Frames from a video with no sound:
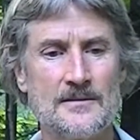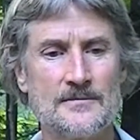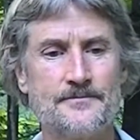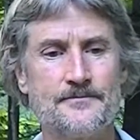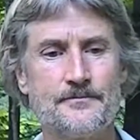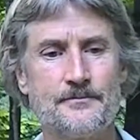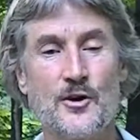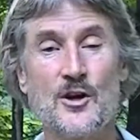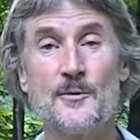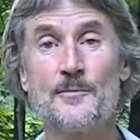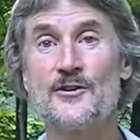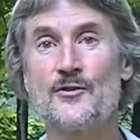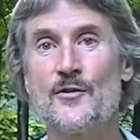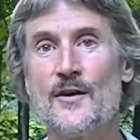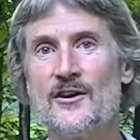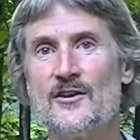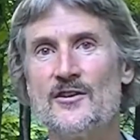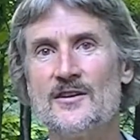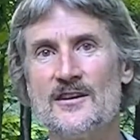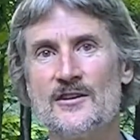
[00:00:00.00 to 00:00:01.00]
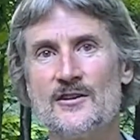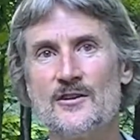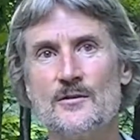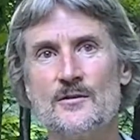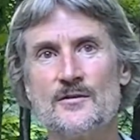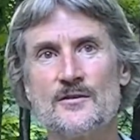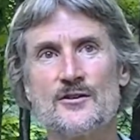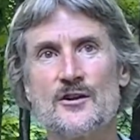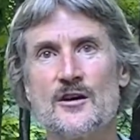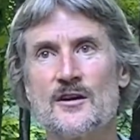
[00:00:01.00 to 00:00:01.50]

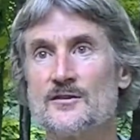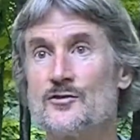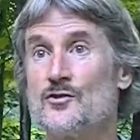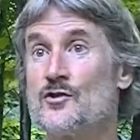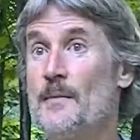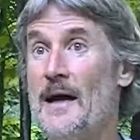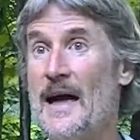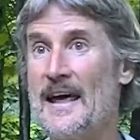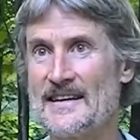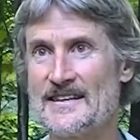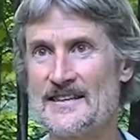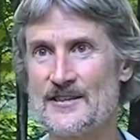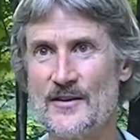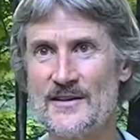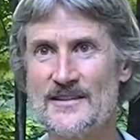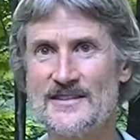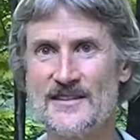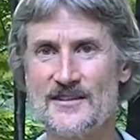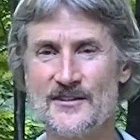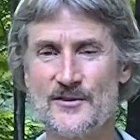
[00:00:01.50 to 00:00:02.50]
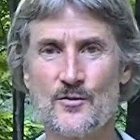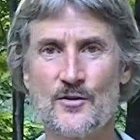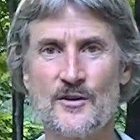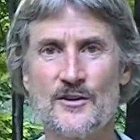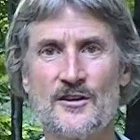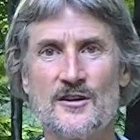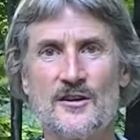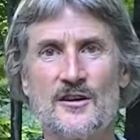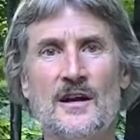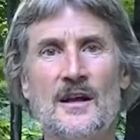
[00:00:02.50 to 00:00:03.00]
perpetrator-induced traumatic stress
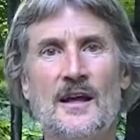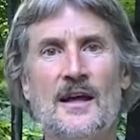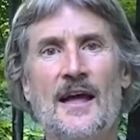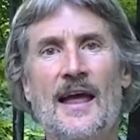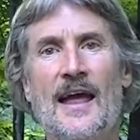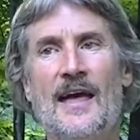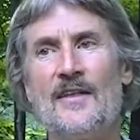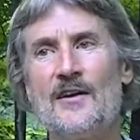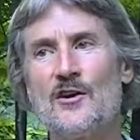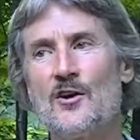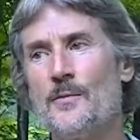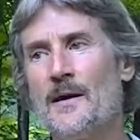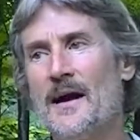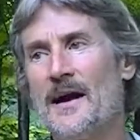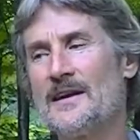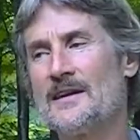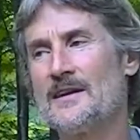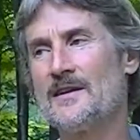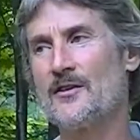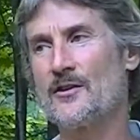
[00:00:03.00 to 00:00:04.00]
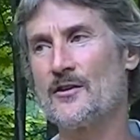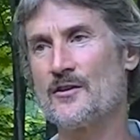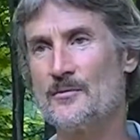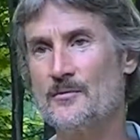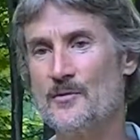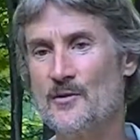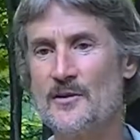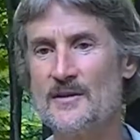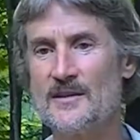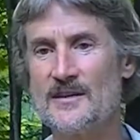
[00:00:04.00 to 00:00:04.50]
disorder, and they go back into their
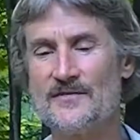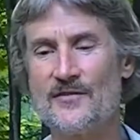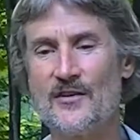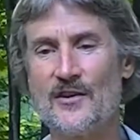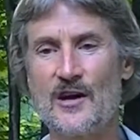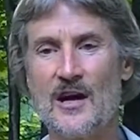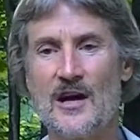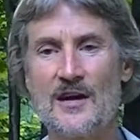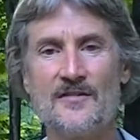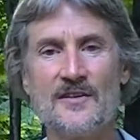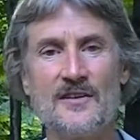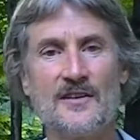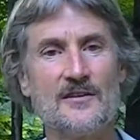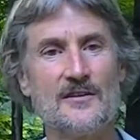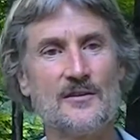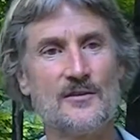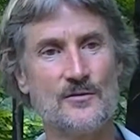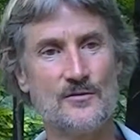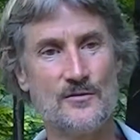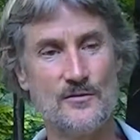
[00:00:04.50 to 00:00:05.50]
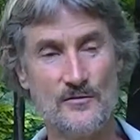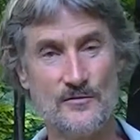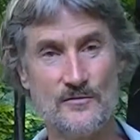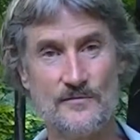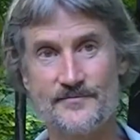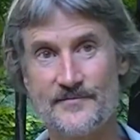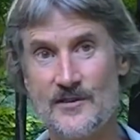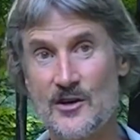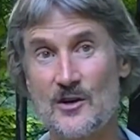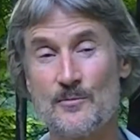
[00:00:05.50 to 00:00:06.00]
communities very often and do
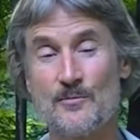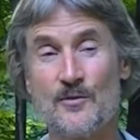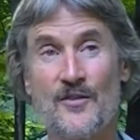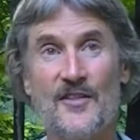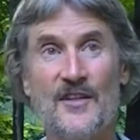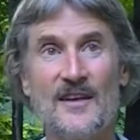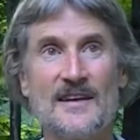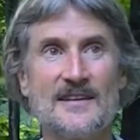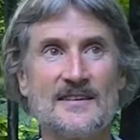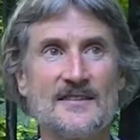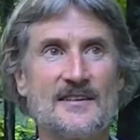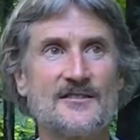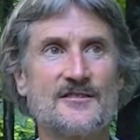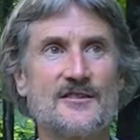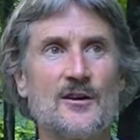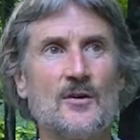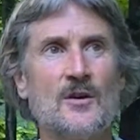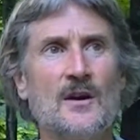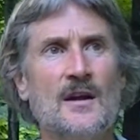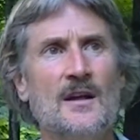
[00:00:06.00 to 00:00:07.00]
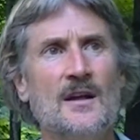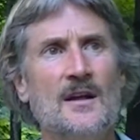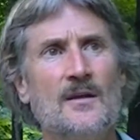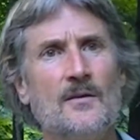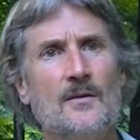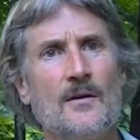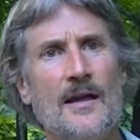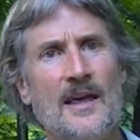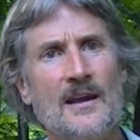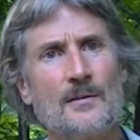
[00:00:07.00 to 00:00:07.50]
terrible things. And so
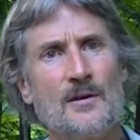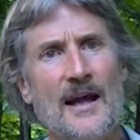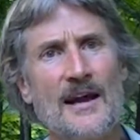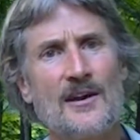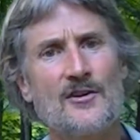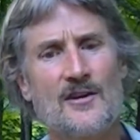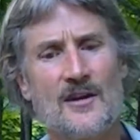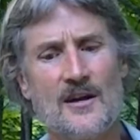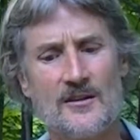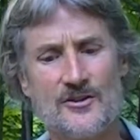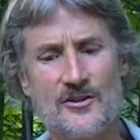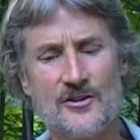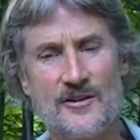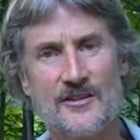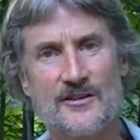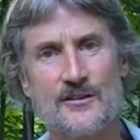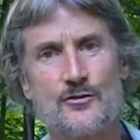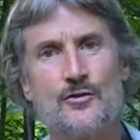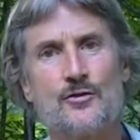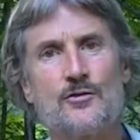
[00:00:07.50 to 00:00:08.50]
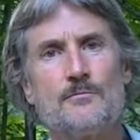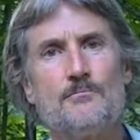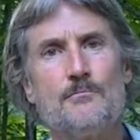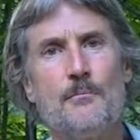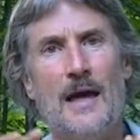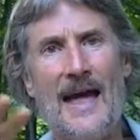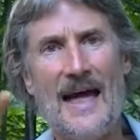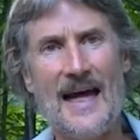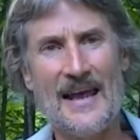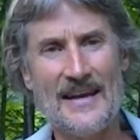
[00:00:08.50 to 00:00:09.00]
animal agriculture is
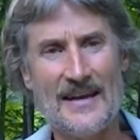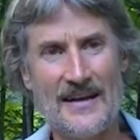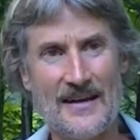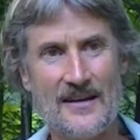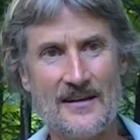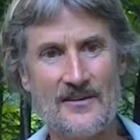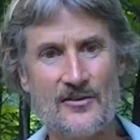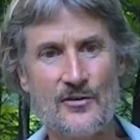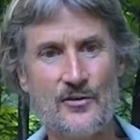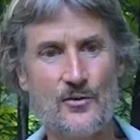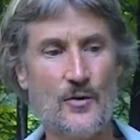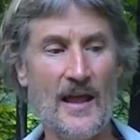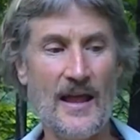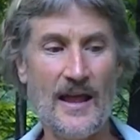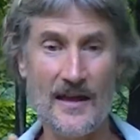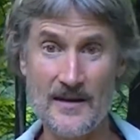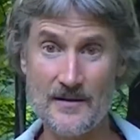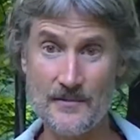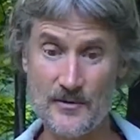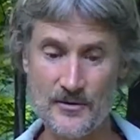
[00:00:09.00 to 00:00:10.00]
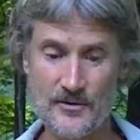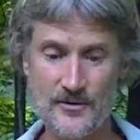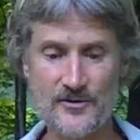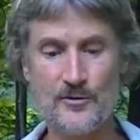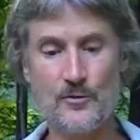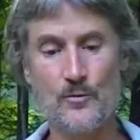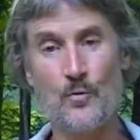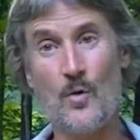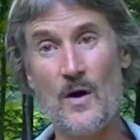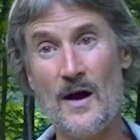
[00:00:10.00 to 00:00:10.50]
traumatic to animals, to
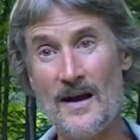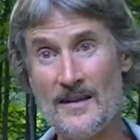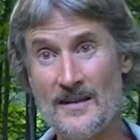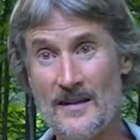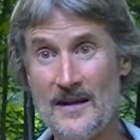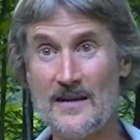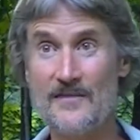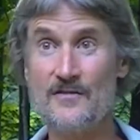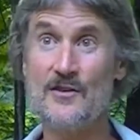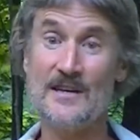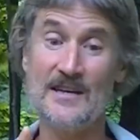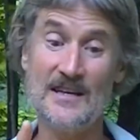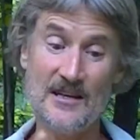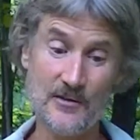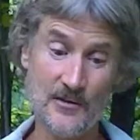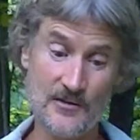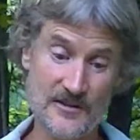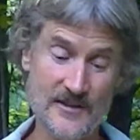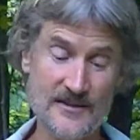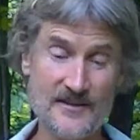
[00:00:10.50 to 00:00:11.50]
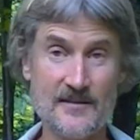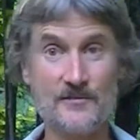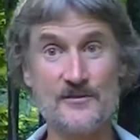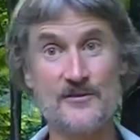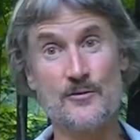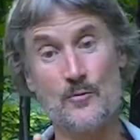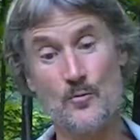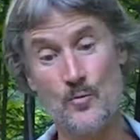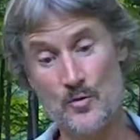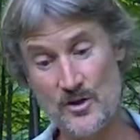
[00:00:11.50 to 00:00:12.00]
wildlife, to ecosystems, to
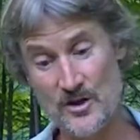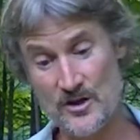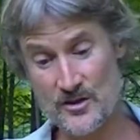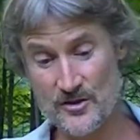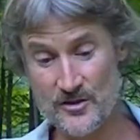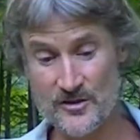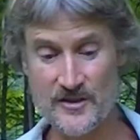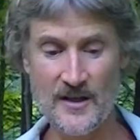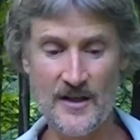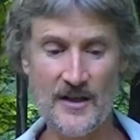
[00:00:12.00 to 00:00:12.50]
workers,